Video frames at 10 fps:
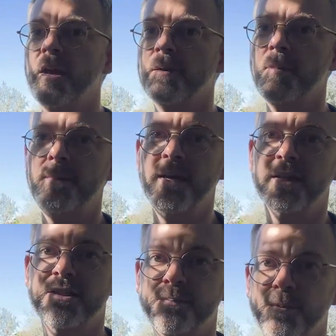maybe
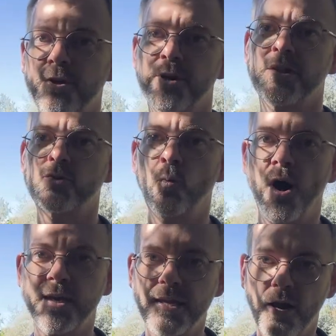experienced
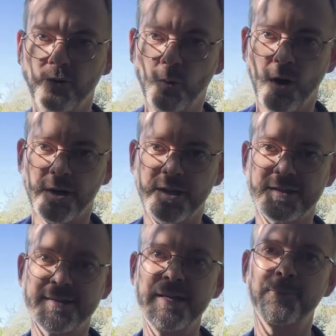walking out, the water
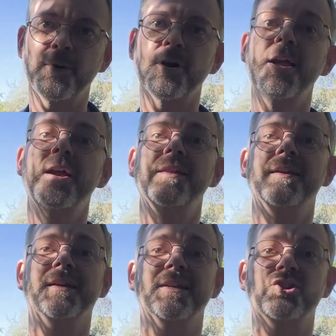gets deeper, and then
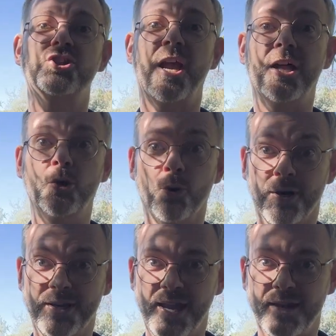it gets shallower
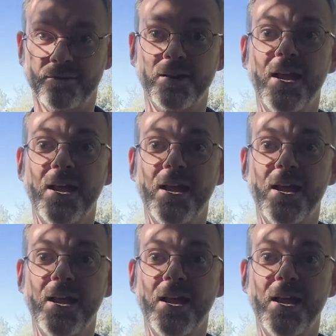again.